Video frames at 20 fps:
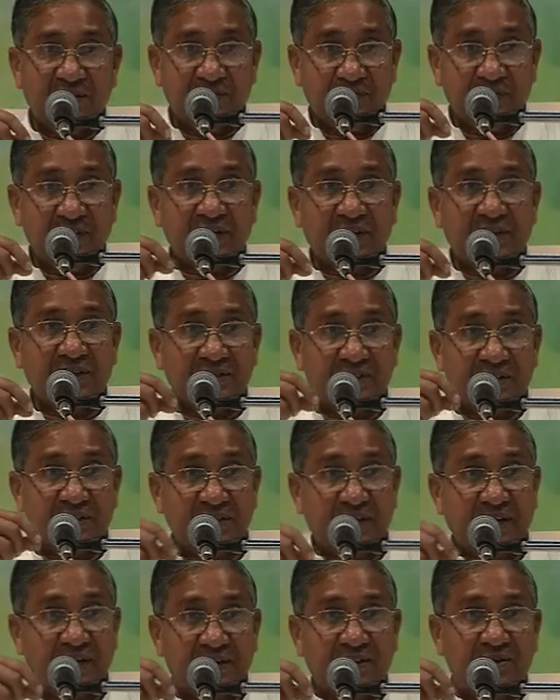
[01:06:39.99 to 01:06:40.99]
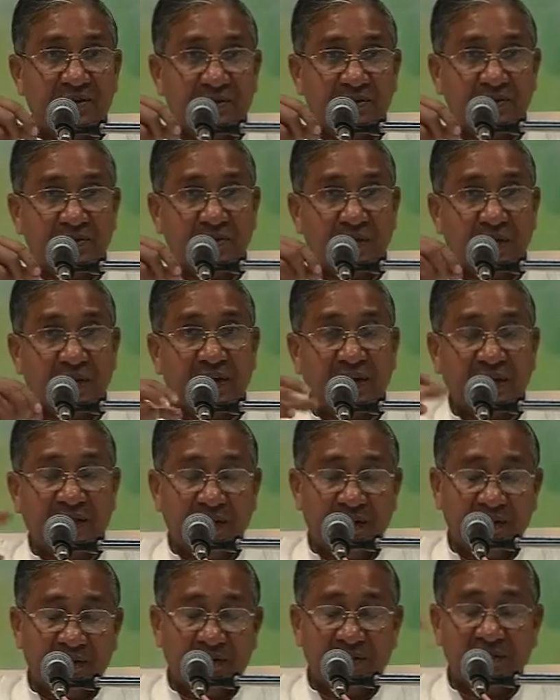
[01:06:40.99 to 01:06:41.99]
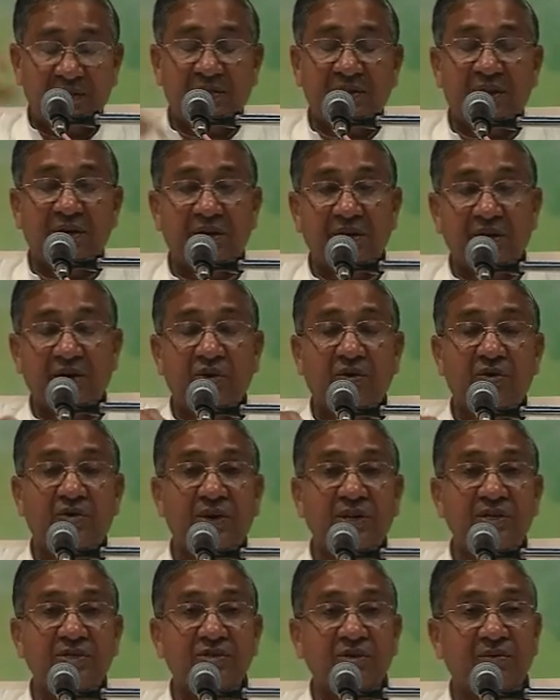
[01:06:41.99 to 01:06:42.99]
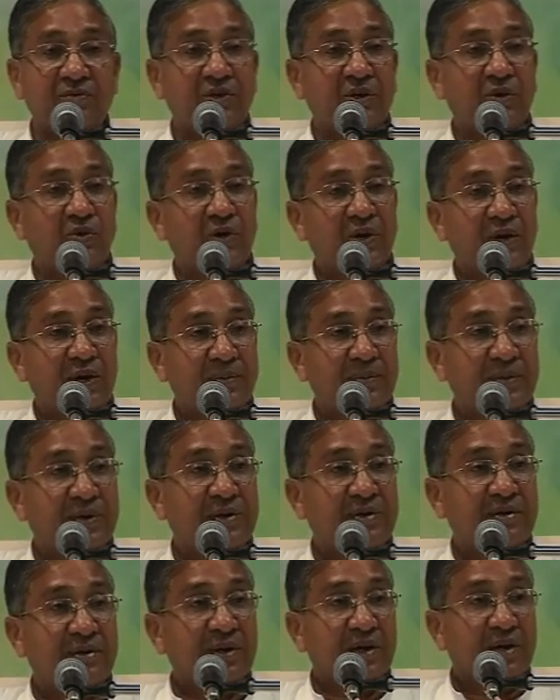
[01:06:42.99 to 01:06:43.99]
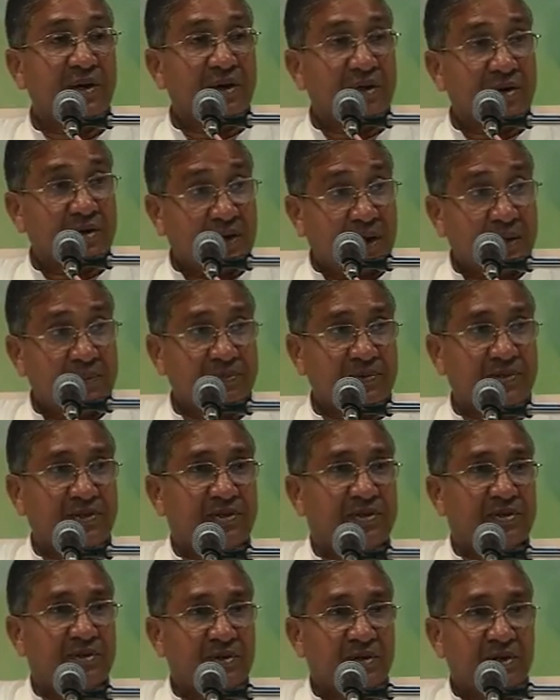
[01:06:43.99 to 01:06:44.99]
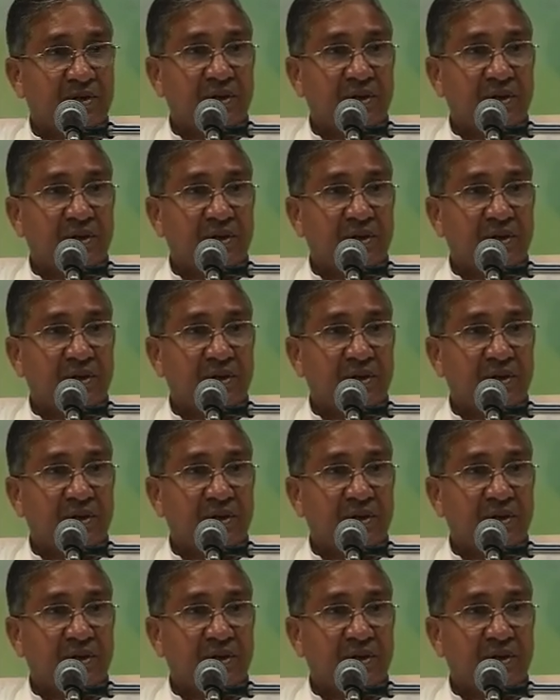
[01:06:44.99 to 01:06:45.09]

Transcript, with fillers: weakness in that, again the reoccurrence of the old habit comes,